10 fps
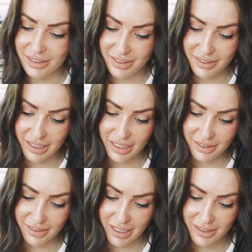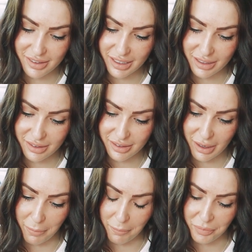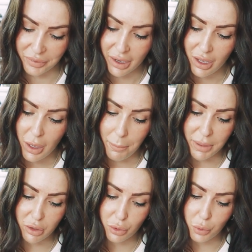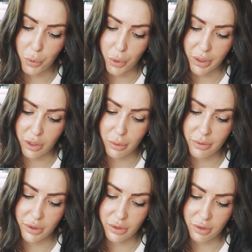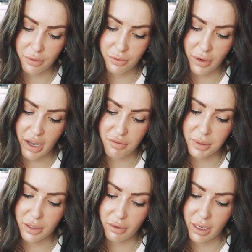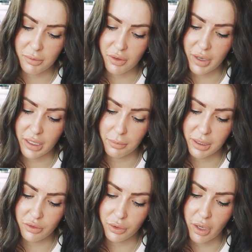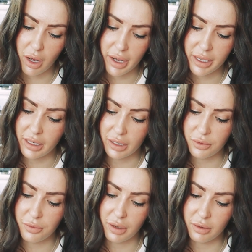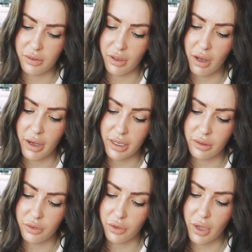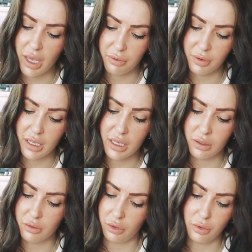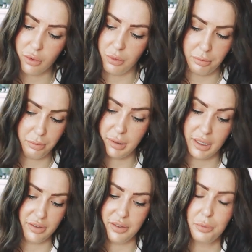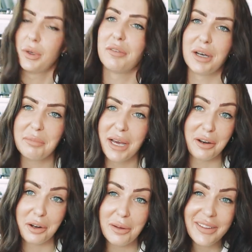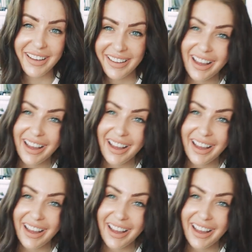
it's, it says it's, um, mineral water equivalent to 5 milligrams of elemental iron as ferrous iron, so Fe2 plus whatever. I don't know.